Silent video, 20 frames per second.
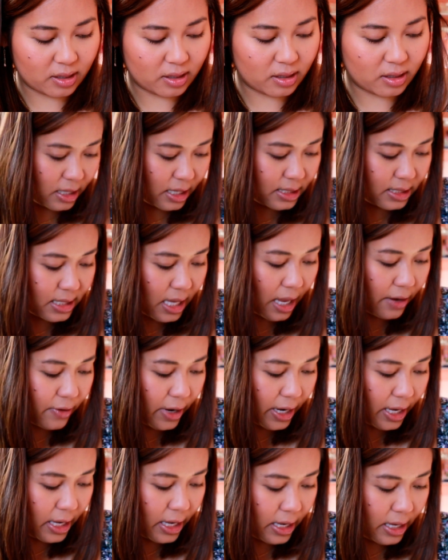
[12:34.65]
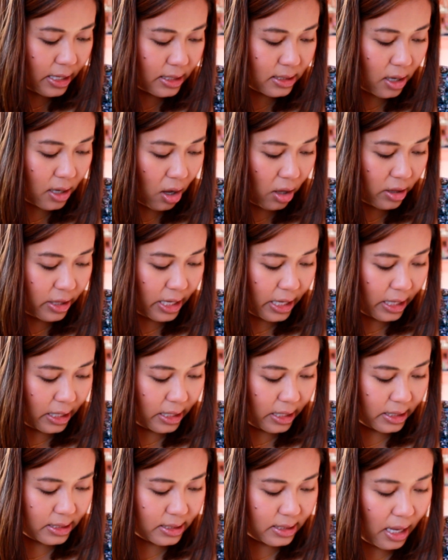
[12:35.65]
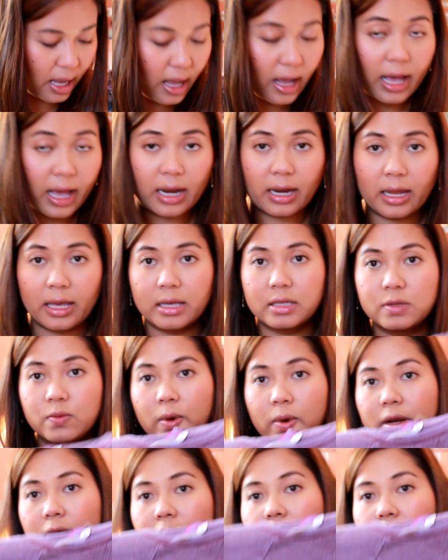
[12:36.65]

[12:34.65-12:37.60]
This set right here is called the Erisa, and here's what it